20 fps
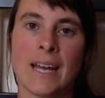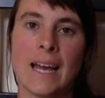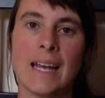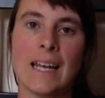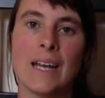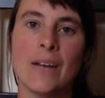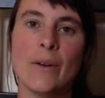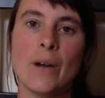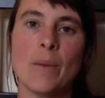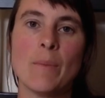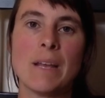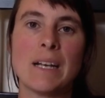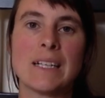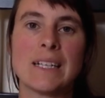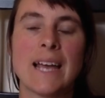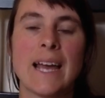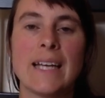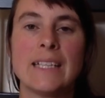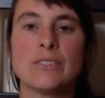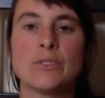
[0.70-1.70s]
Hello, I'm
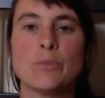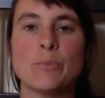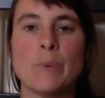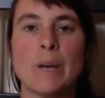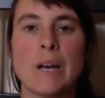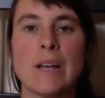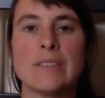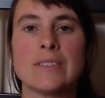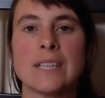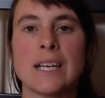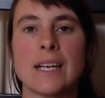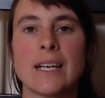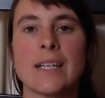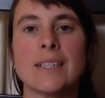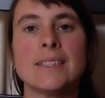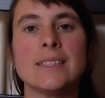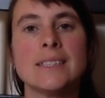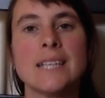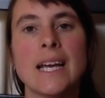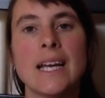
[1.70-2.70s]
Eleanor Hayes from Birthzang, and
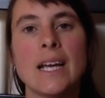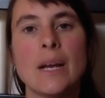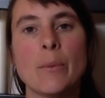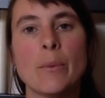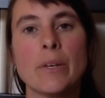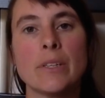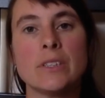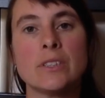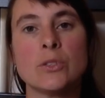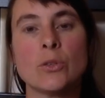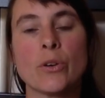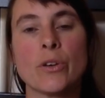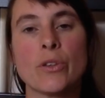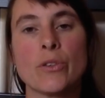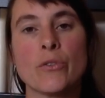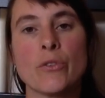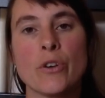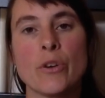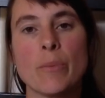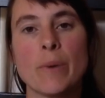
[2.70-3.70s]
today I'm going to talk you
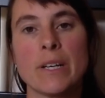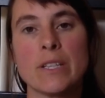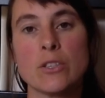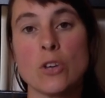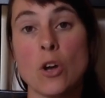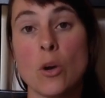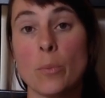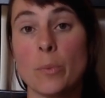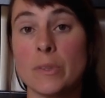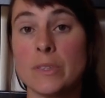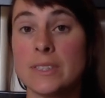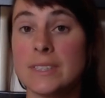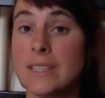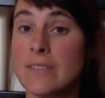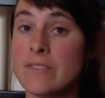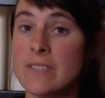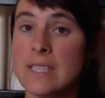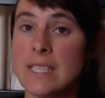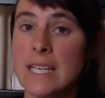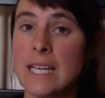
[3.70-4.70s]
through my top
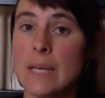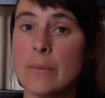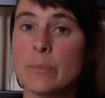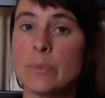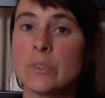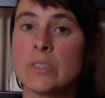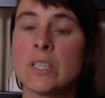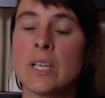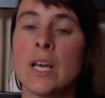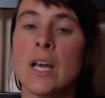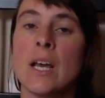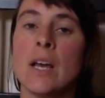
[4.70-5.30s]
7 tips